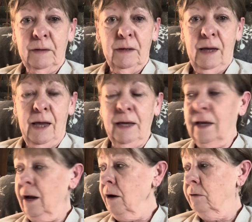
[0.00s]
hang
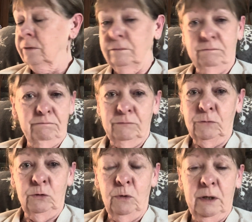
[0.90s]
out and
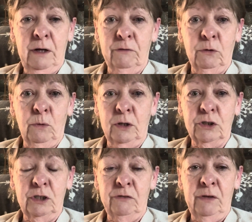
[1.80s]
do whatever, watch
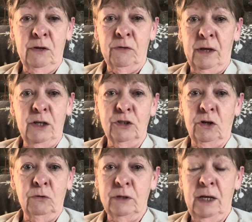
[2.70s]
TV, or they each
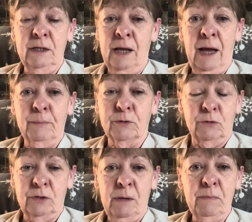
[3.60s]
go take naps or
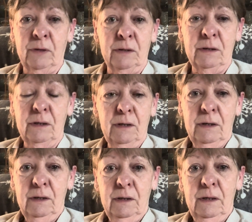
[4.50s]
something,
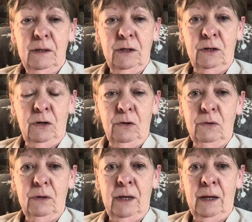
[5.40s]
you know.
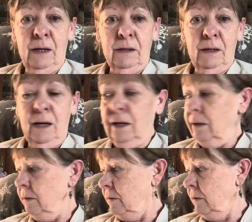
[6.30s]
And
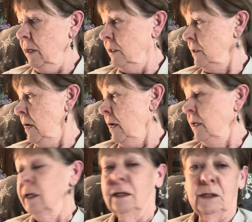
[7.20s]
I
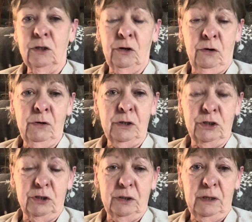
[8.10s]
get
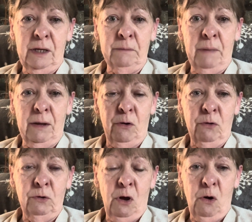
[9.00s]
encouraged in my
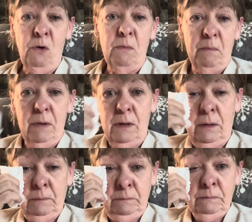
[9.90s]
own home
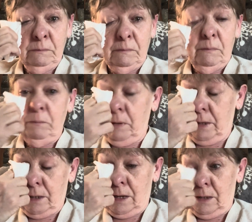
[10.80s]

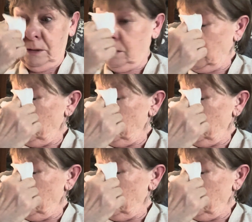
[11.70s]
because